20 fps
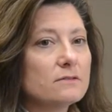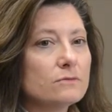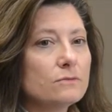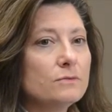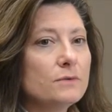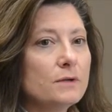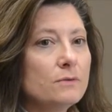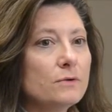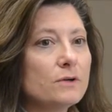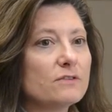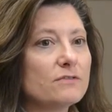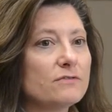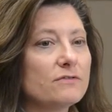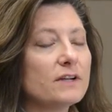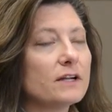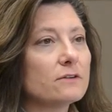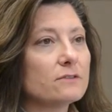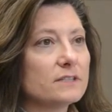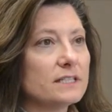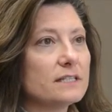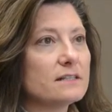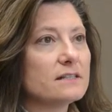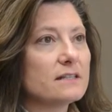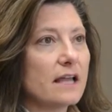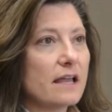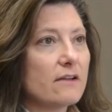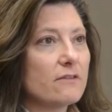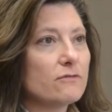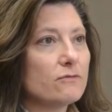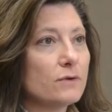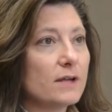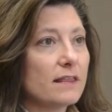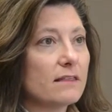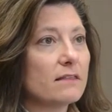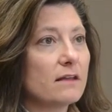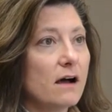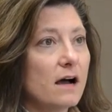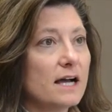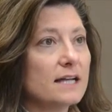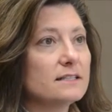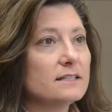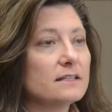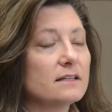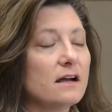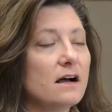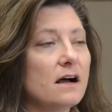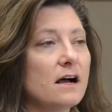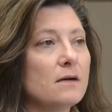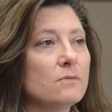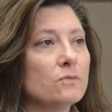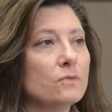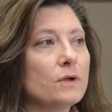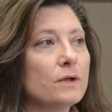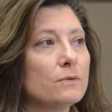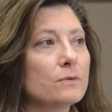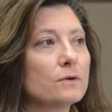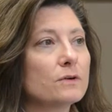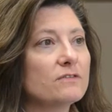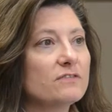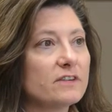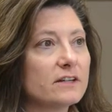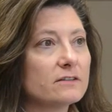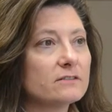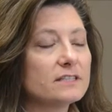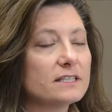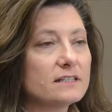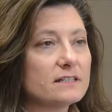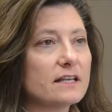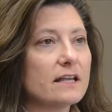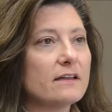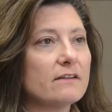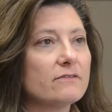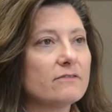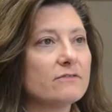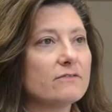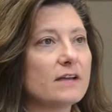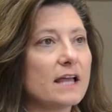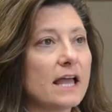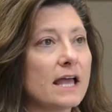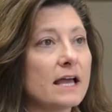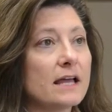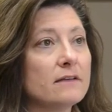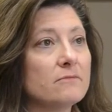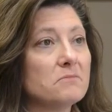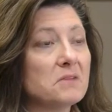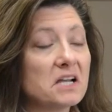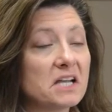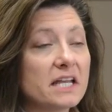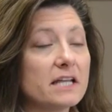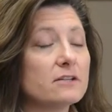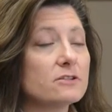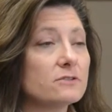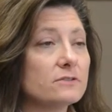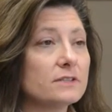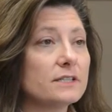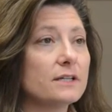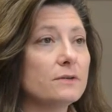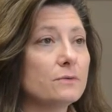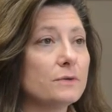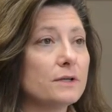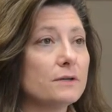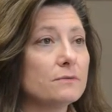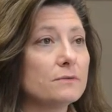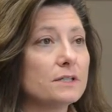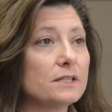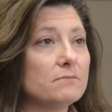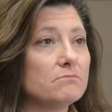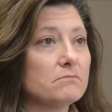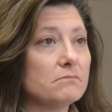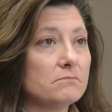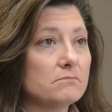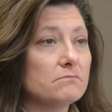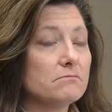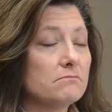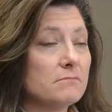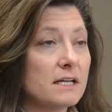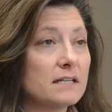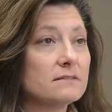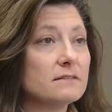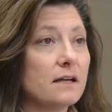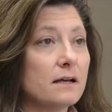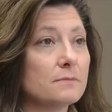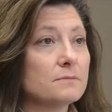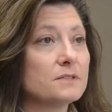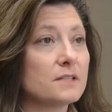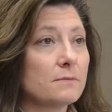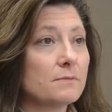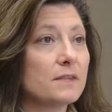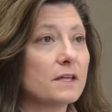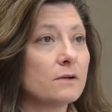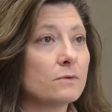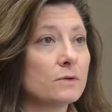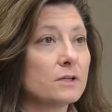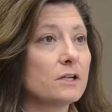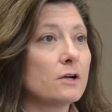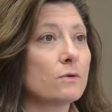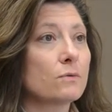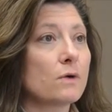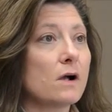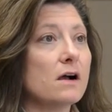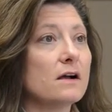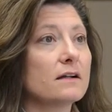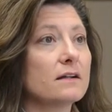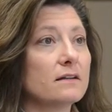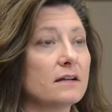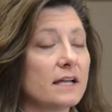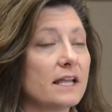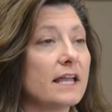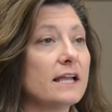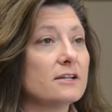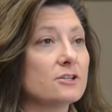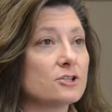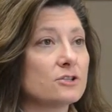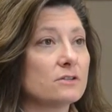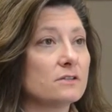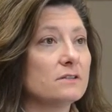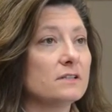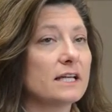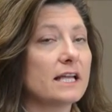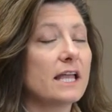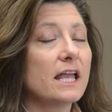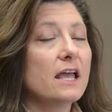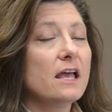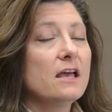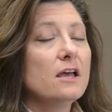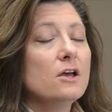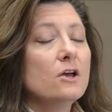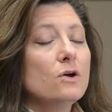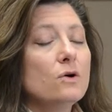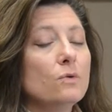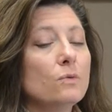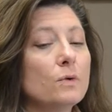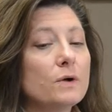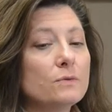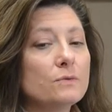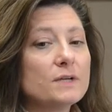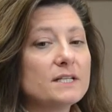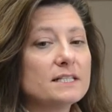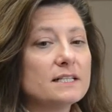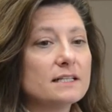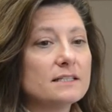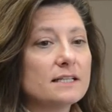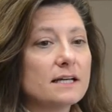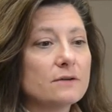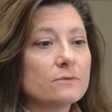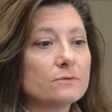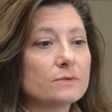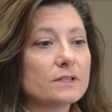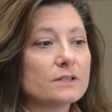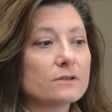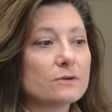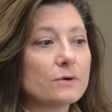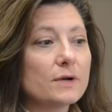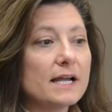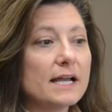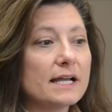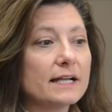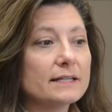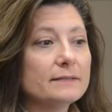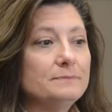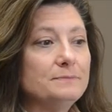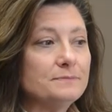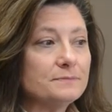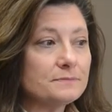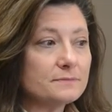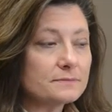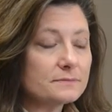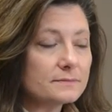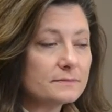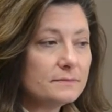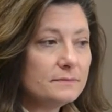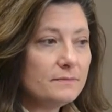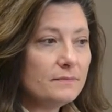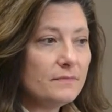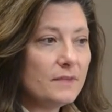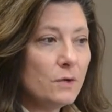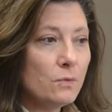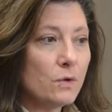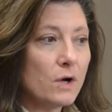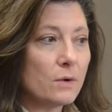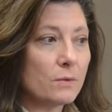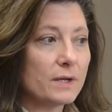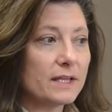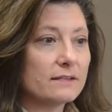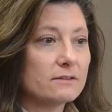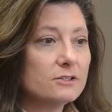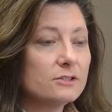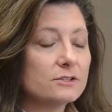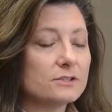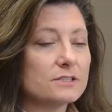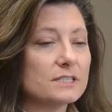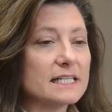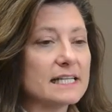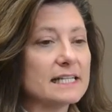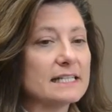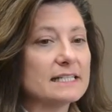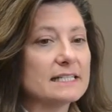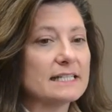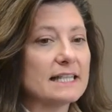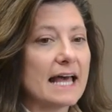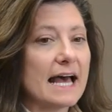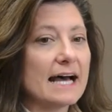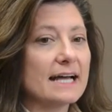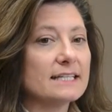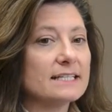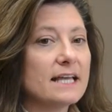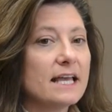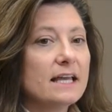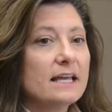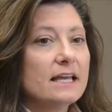we were fairly safe, we thought. We were fairly safe, and occasionally we would mess up. Something would go wrong occasionally. When we sat down with Craig, what we learned is that